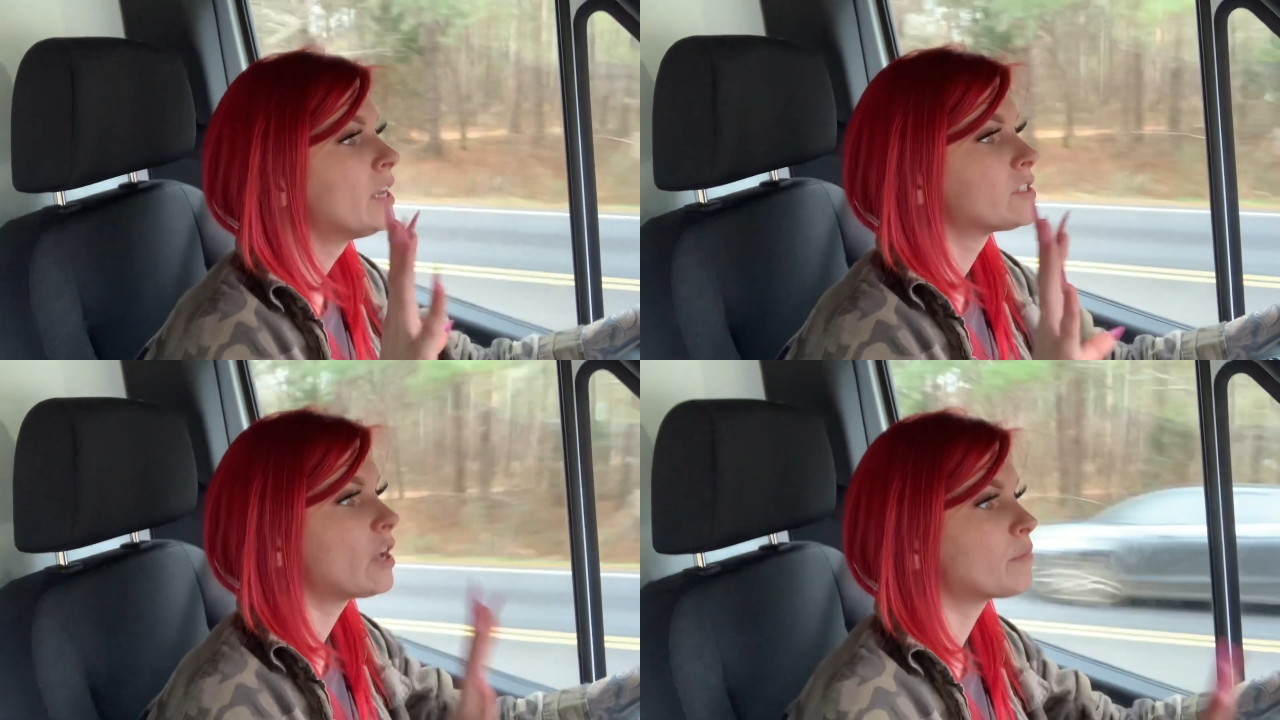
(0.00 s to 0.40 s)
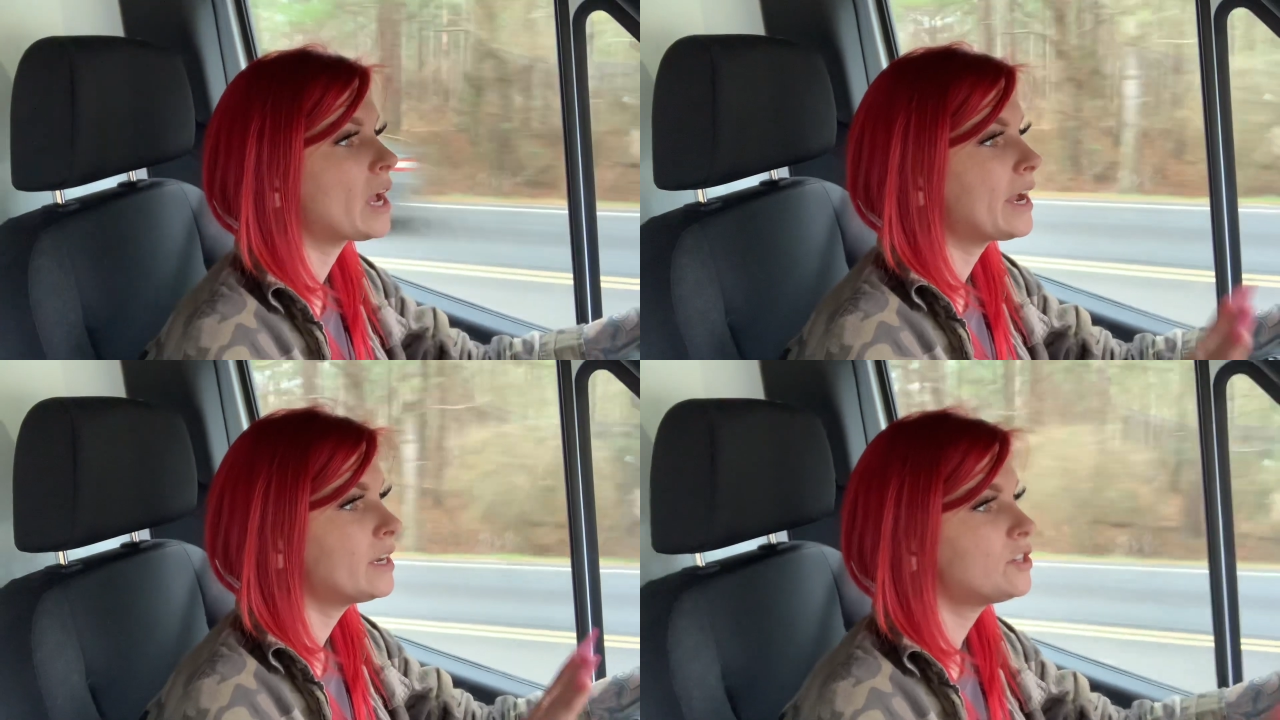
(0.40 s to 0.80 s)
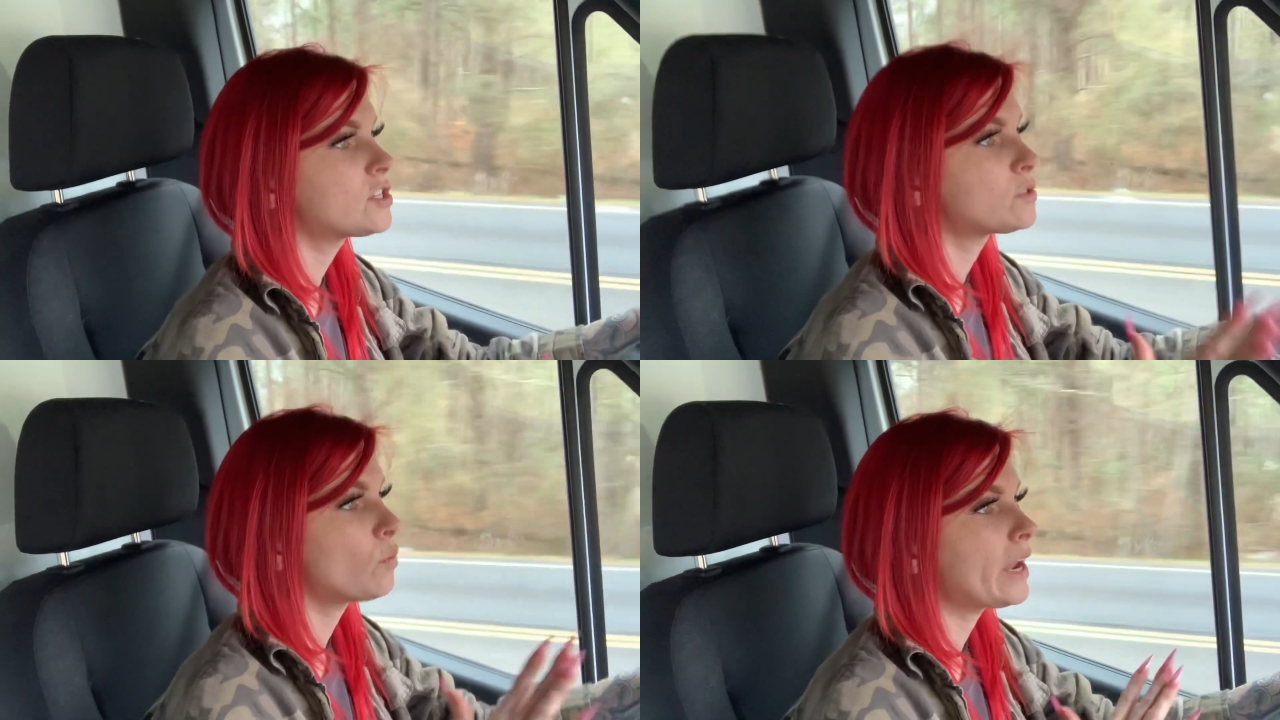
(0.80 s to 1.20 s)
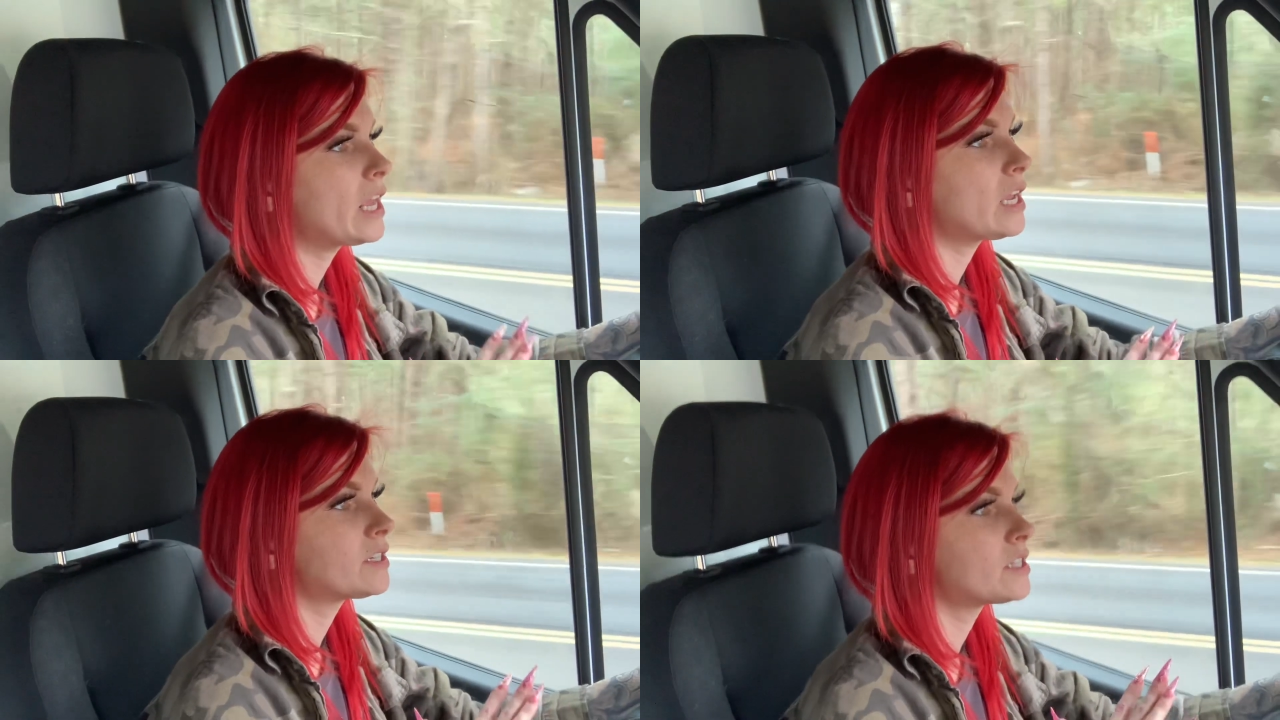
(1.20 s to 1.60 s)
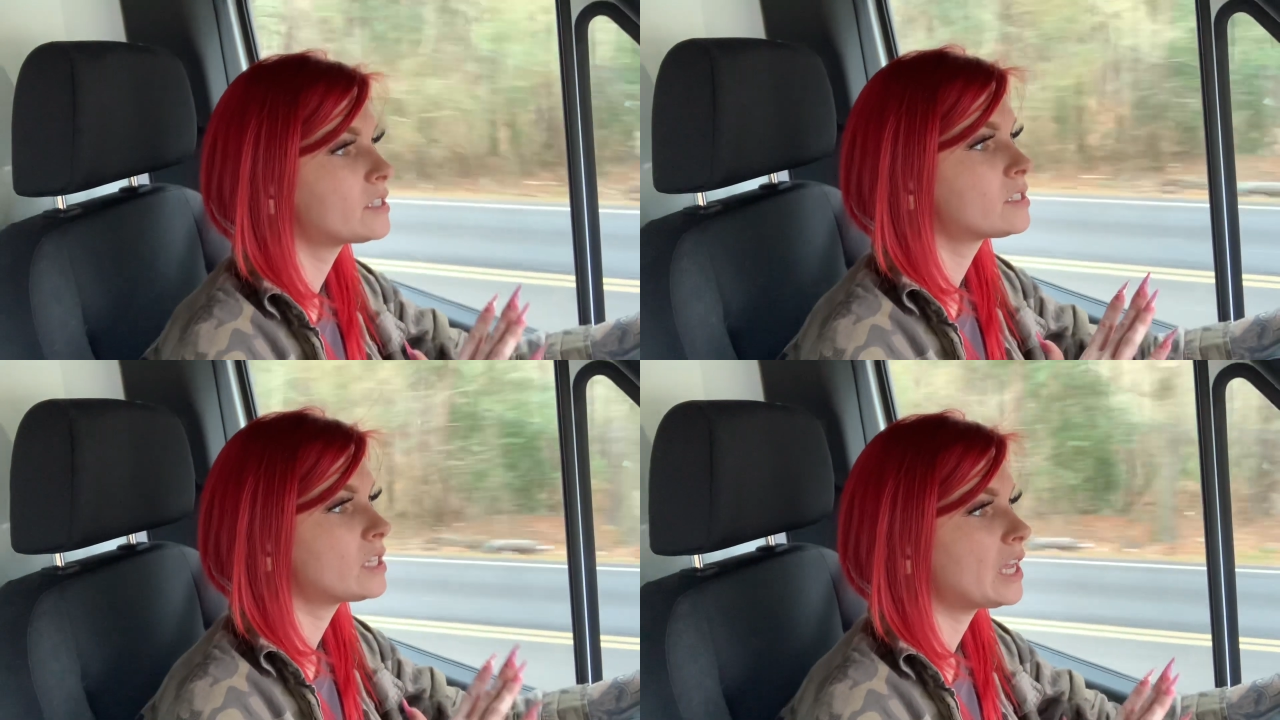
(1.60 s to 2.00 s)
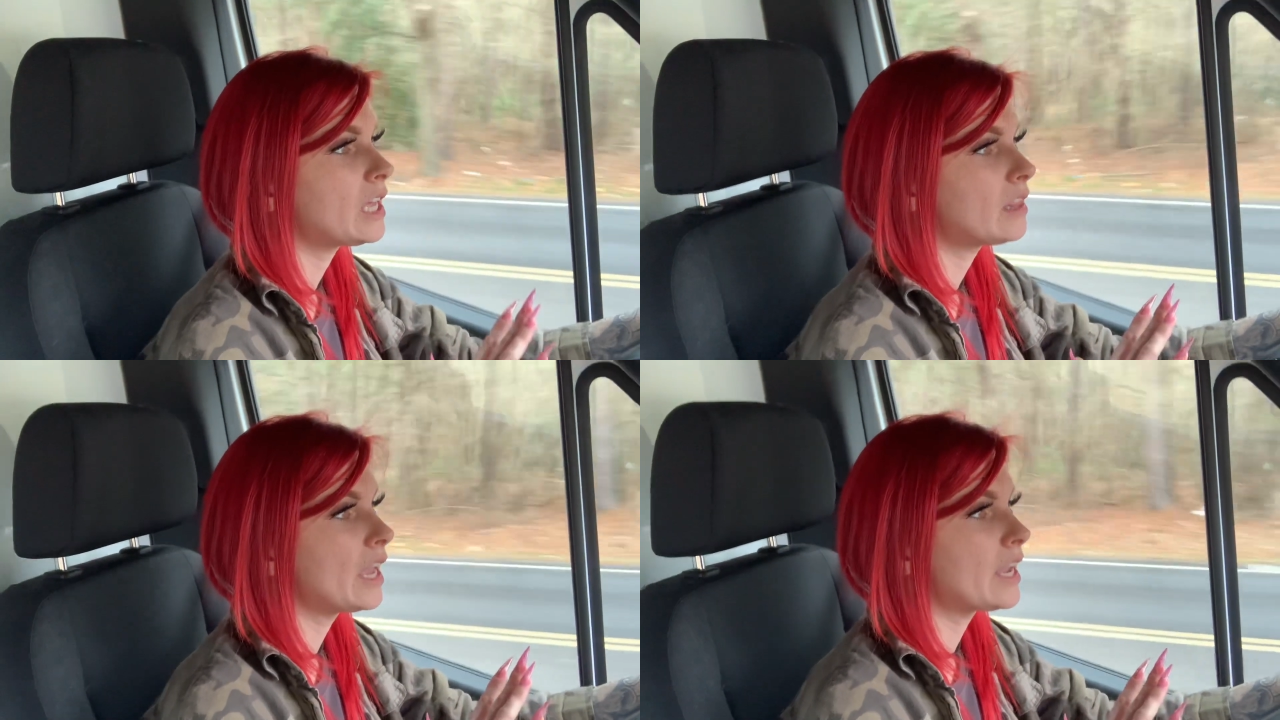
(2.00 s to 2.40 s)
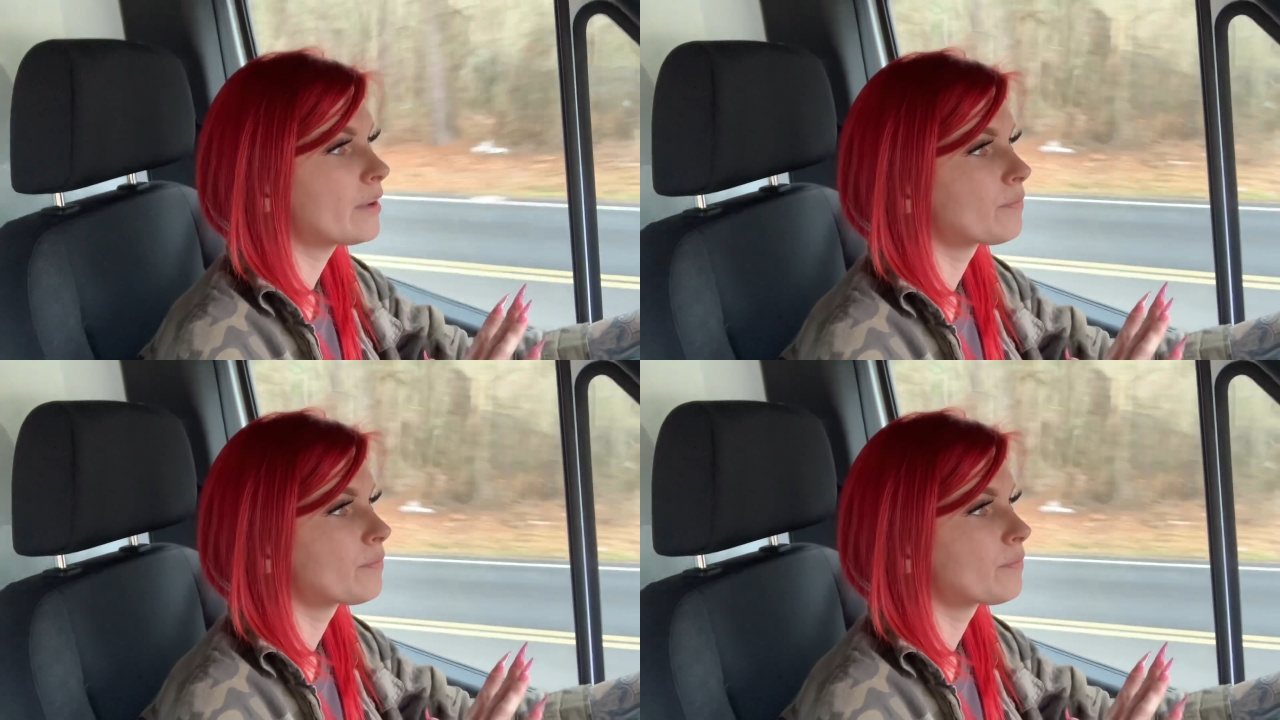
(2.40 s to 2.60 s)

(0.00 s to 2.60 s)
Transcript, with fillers: so i'm kind of just waiting to see like